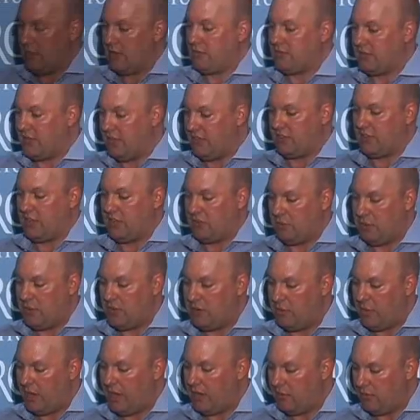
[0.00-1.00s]
this gets me
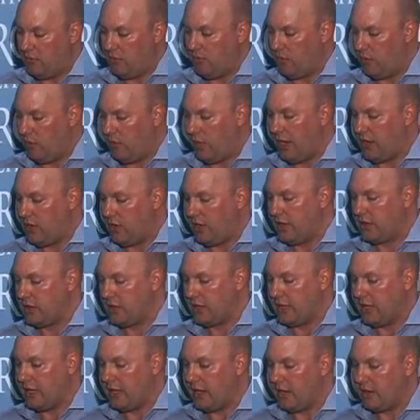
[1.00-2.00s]
to why I don't like
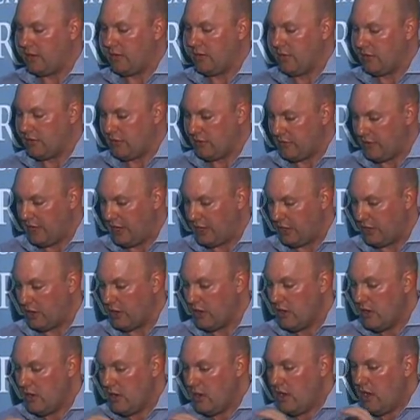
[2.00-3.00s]
looking at it as a sector.
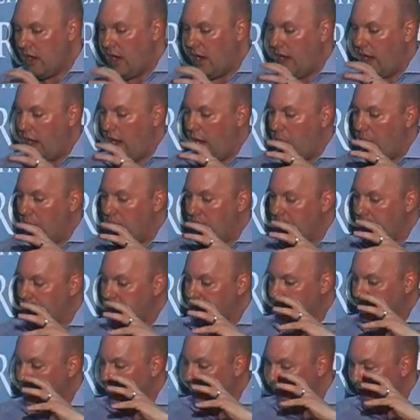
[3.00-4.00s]

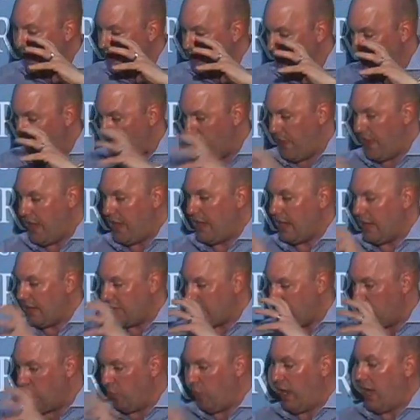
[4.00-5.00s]
As a thing, as
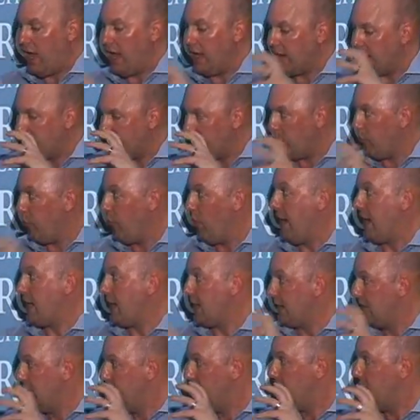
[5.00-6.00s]
a brand, as a
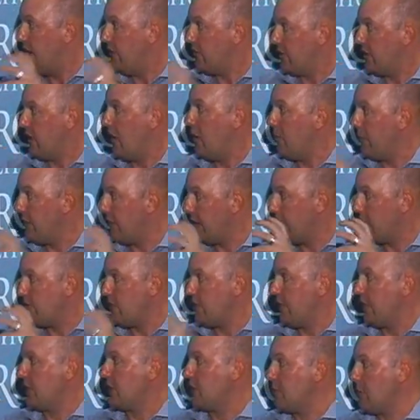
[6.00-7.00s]
product, as a company, as a
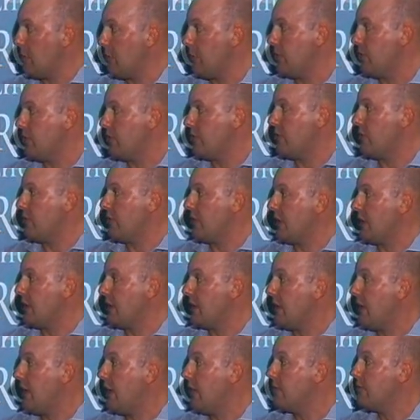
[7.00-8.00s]
thing that people use in their daily
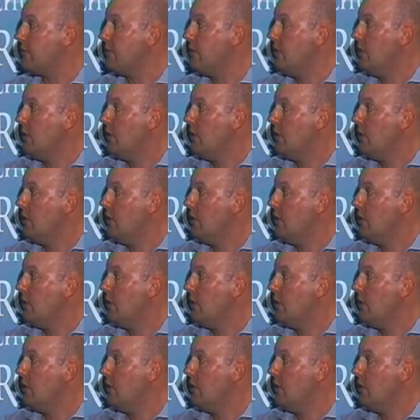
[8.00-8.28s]
lives.